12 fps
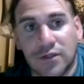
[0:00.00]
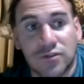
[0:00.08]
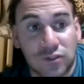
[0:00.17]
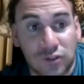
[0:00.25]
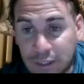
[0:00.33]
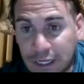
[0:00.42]

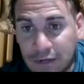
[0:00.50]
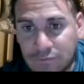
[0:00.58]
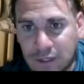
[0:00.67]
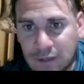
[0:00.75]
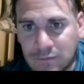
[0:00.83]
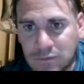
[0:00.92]
It's
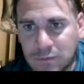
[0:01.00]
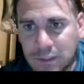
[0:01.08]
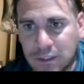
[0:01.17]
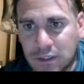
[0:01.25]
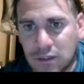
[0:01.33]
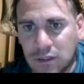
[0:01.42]
2.5 times
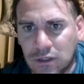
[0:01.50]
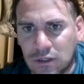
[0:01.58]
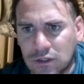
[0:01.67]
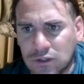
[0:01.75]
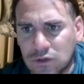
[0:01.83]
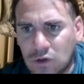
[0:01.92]
bigger.
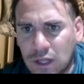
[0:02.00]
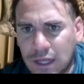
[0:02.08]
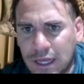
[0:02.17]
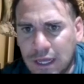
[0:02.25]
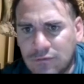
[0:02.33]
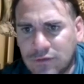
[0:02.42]
So all I
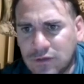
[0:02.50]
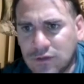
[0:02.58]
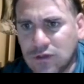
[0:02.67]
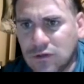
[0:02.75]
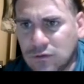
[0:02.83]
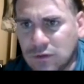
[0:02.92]
have to
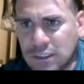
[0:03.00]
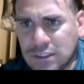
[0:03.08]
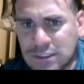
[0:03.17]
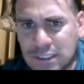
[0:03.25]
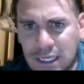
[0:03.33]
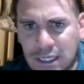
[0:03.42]
do
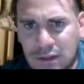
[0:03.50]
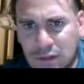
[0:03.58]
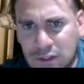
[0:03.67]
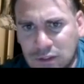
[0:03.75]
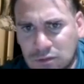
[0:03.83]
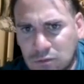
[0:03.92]
is take
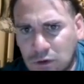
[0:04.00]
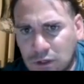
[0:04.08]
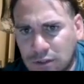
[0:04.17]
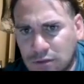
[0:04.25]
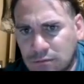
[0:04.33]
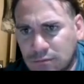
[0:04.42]
this
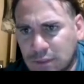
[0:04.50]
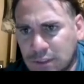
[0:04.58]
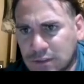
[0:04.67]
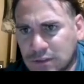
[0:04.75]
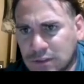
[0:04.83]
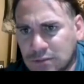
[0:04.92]
one,
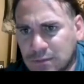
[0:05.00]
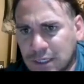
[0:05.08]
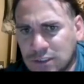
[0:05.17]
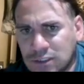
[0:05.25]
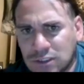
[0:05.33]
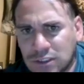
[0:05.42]
because this
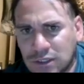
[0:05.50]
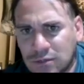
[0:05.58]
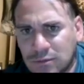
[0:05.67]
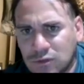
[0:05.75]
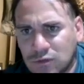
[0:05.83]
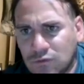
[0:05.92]
matches
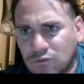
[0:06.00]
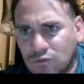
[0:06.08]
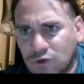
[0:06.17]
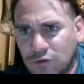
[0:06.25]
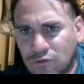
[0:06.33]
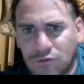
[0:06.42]
here between
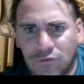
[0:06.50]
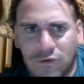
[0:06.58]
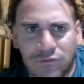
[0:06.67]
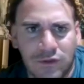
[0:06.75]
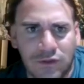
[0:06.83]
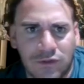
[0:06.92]
44 and
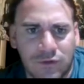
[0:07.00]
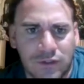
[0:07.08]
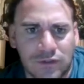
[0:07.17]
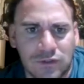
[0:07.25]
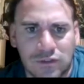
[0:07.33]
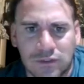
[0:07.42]

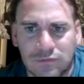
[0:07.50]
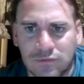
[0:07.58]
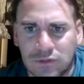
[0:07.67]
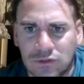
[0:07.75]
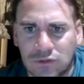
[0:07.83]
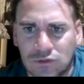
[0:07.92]
53. So I just have
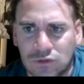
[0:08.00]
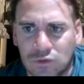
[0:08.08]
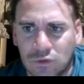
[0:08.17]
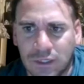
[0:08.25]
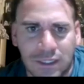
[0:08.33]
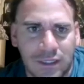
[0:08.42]
to do
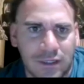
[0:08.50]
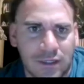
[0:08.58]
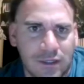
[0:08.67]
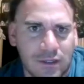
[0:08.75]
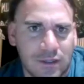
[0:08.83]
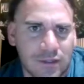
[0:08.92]
20
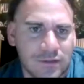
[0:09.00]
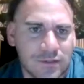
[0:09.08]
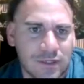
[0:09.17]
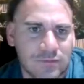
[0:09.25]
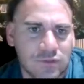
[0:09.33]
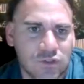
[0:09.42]

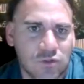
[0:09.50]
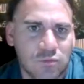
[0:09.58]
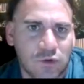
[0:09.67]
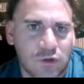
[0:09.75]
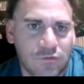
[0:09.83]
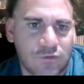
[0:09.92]
times
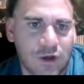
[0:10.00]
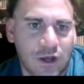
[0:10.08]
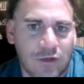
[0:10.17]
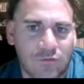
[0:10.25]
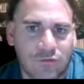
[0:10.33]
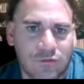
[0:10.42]

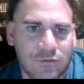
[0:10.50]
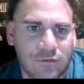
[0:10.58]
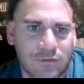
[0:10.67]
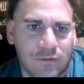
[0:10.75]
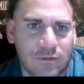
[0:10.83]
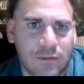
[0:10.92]
2.5.
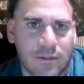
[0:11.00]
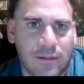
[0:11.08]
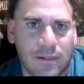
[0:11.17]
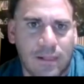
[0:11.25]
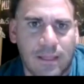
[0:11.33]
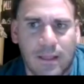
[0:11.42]

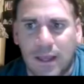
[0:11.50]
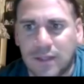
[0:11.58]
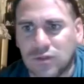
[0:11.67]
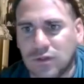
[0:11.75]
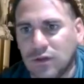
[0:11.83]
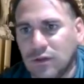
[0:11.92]

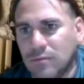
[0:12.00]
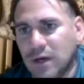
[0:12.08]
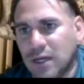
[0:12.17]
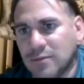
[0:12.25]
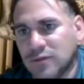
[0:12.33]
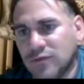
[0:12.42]
And so I know the
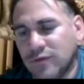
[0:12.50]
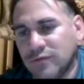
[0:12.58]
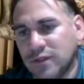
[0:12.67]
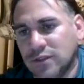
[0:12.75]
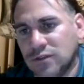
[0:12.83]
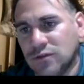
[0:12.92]
bottom is
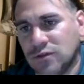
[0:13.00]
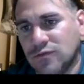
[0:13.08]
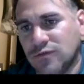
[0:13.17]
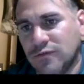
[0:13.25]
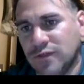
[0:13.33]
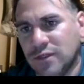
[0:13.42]
50. So it's
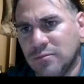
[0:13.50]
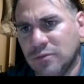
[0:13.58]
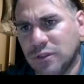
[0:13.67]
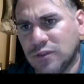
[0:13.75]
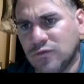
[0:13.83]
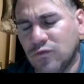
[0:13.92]
50
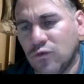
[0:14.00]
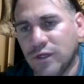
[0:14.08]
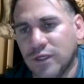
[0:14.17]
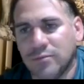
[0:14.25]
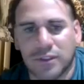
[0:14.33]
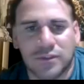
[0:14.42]
plus
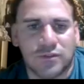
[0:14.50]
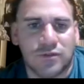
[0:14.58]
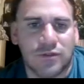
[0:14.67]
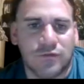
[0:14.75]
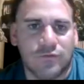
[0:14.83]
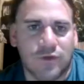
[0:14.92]
40 plus
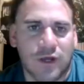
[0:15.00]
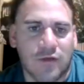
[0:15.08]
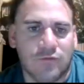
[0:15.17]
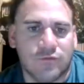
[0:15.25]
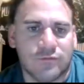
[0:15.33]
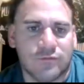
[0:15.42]
35.